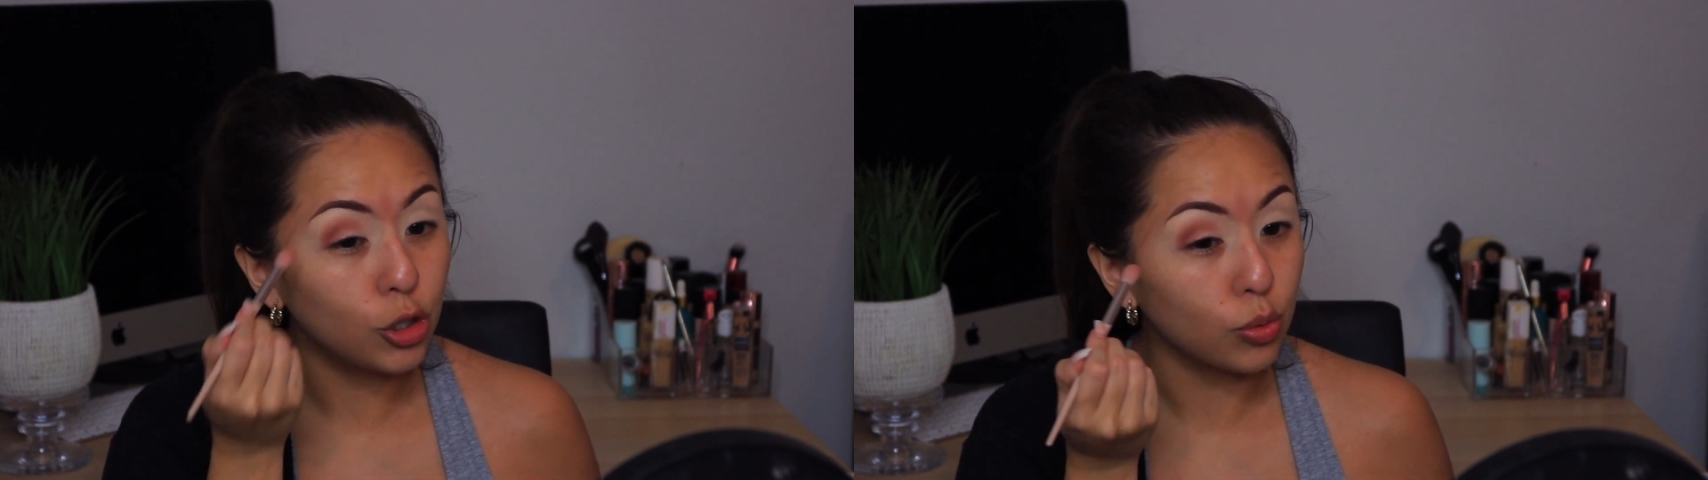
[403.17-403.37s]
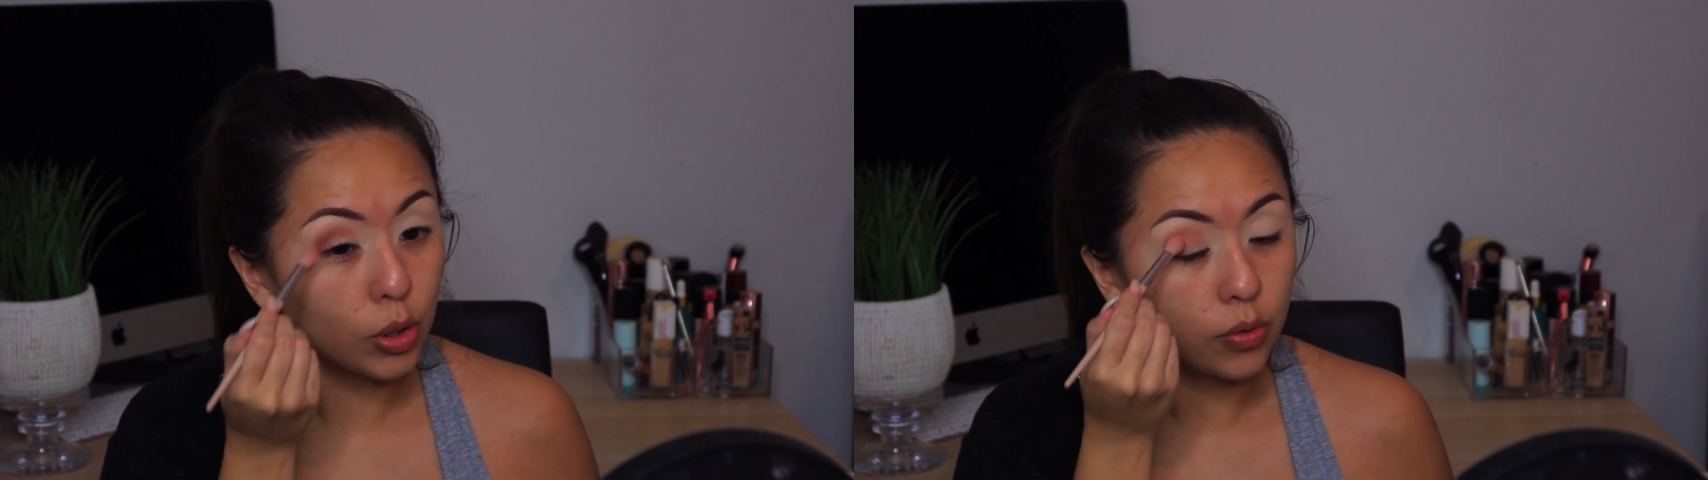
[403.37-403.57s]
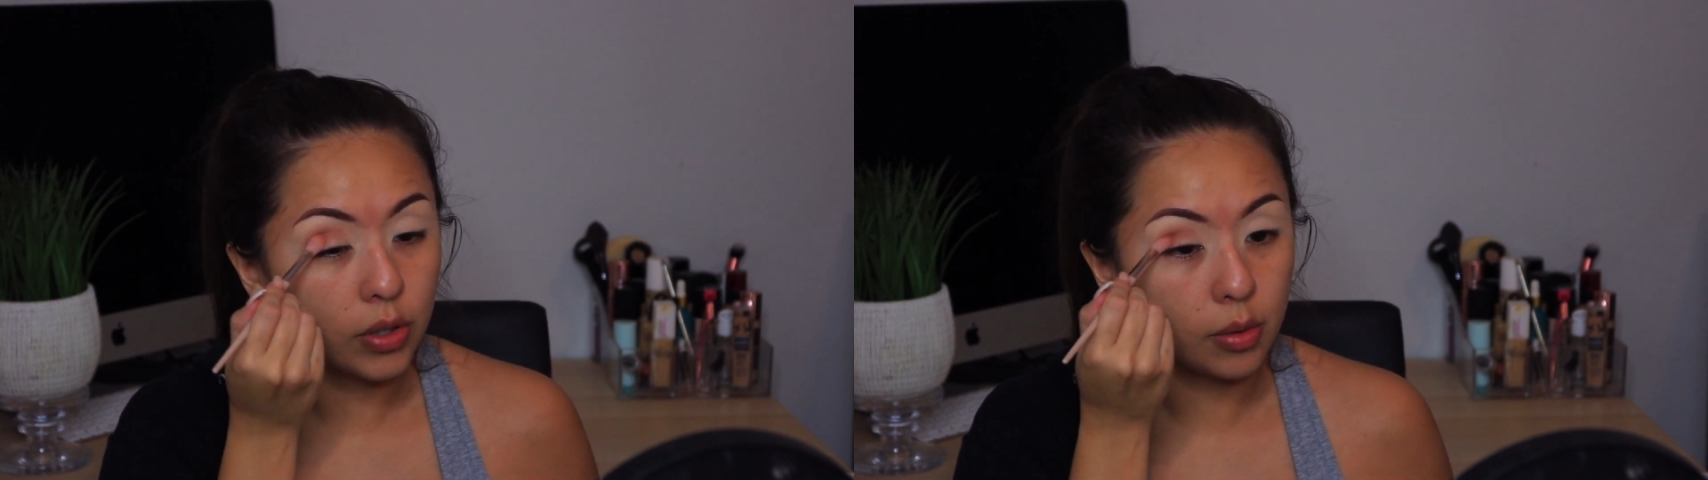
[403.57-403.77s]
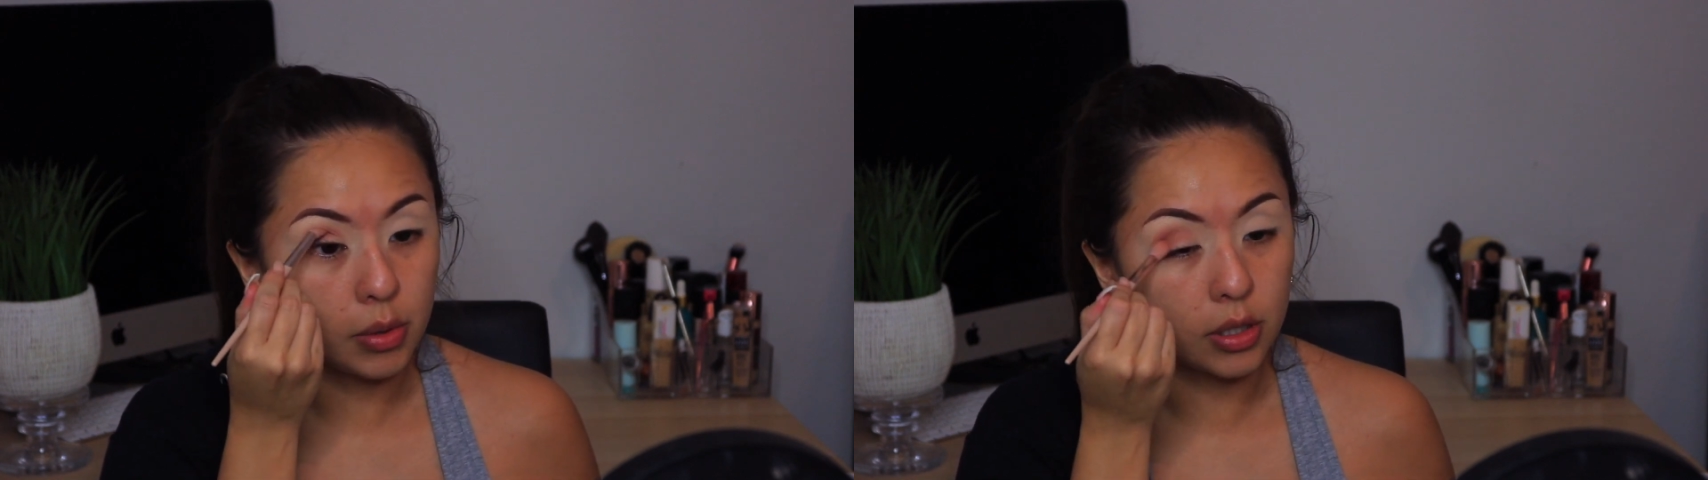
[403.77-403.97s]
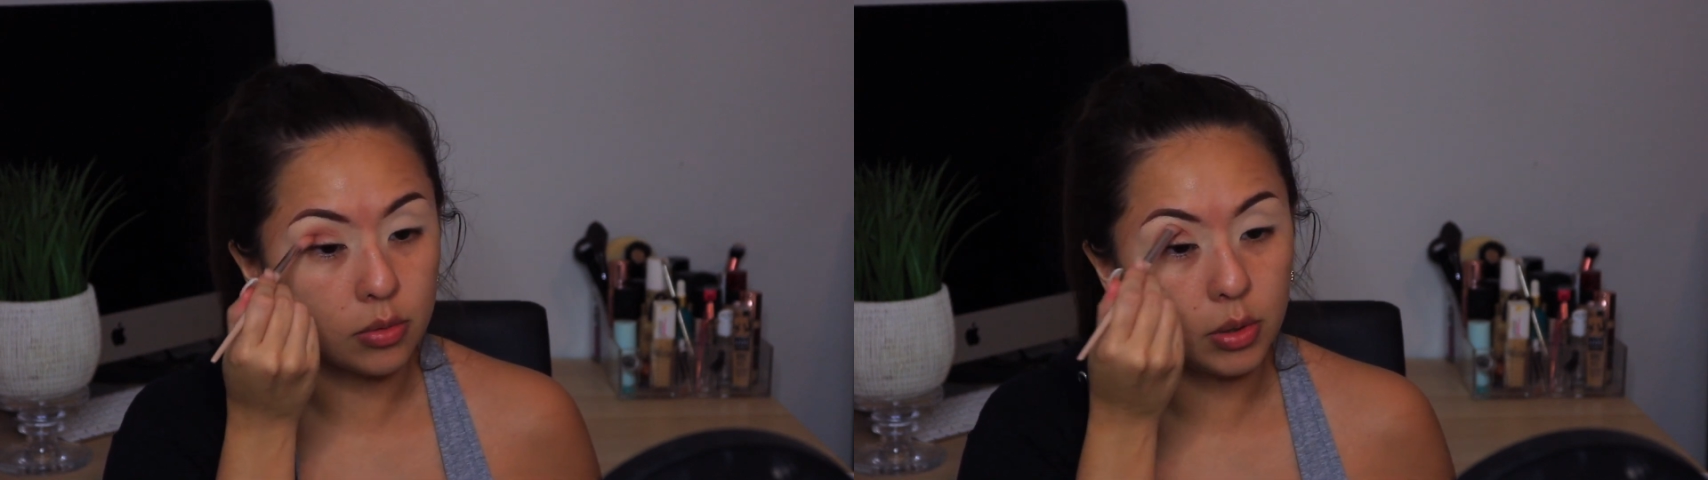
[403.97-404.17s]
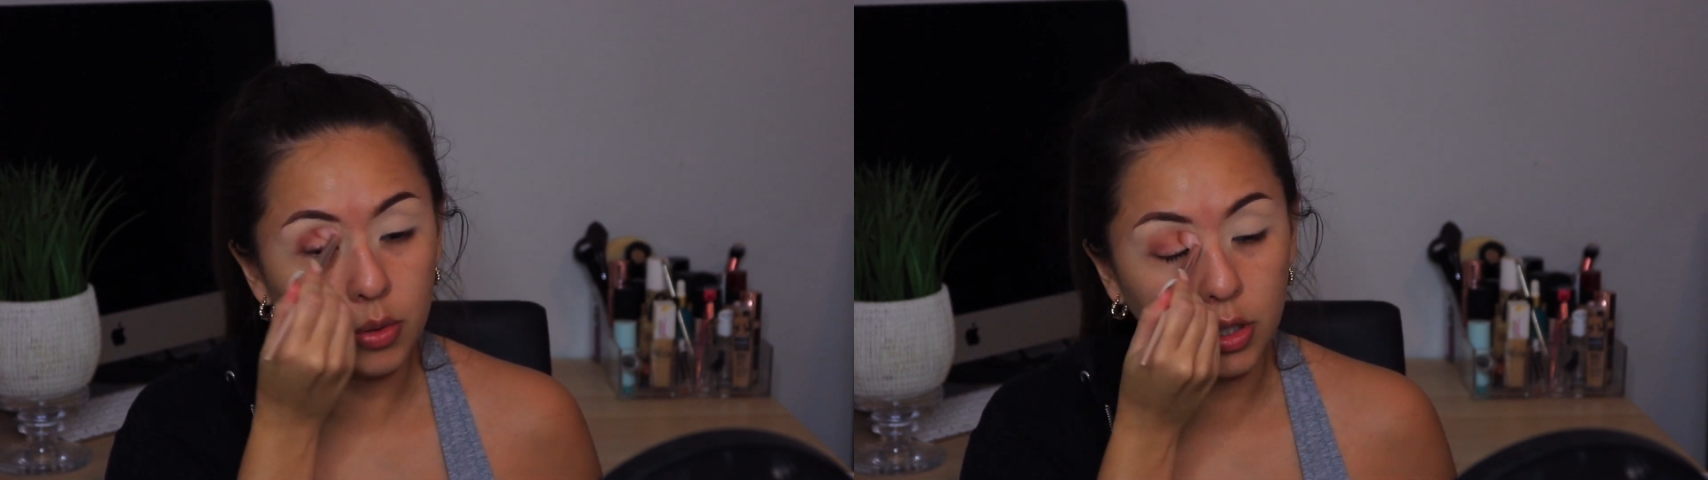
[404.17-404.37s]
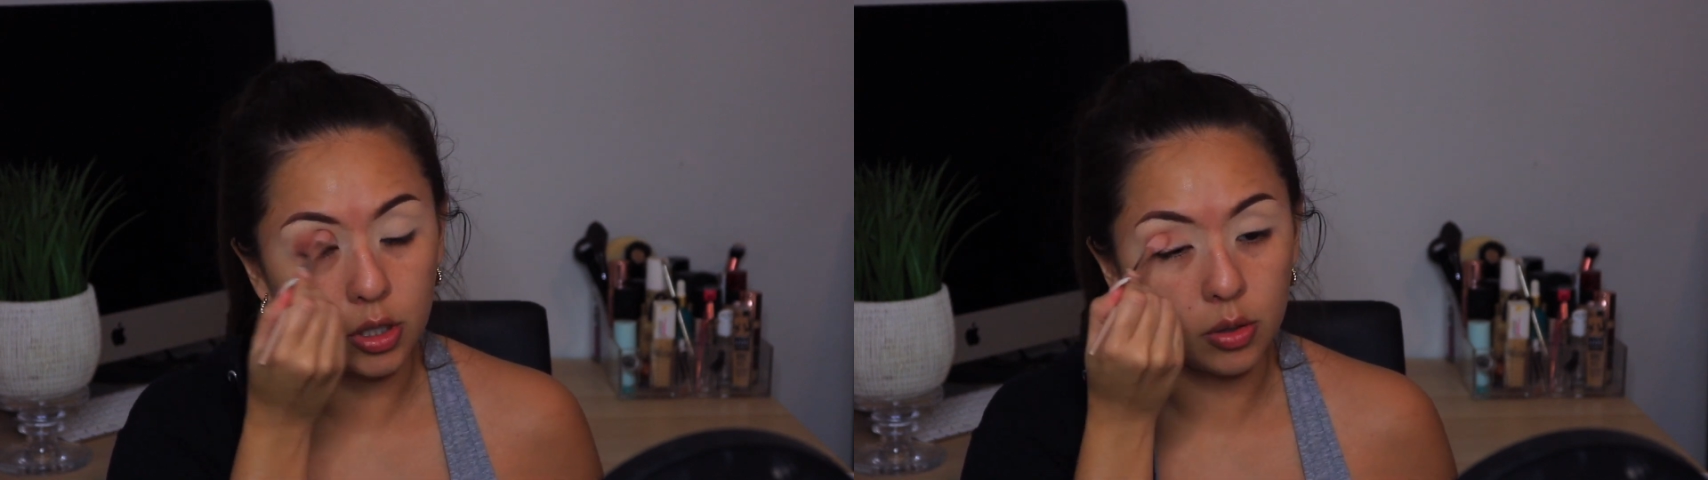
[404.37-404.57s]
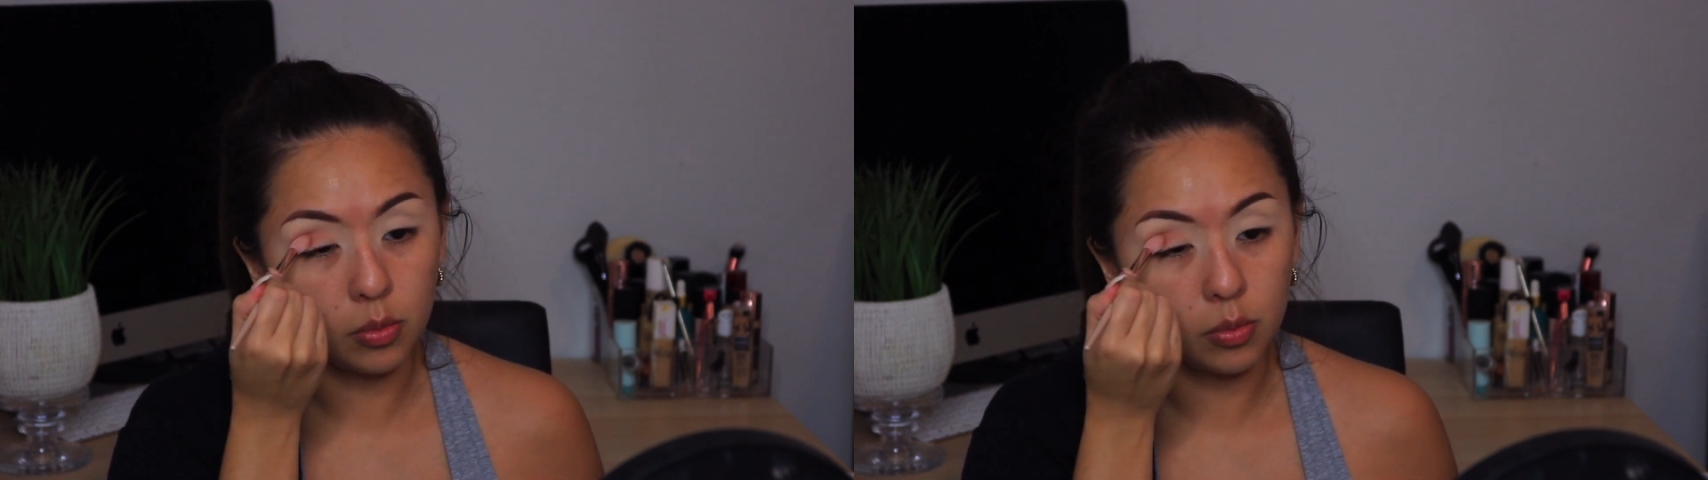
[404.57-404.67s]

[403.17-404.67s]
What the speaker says: drove there because we were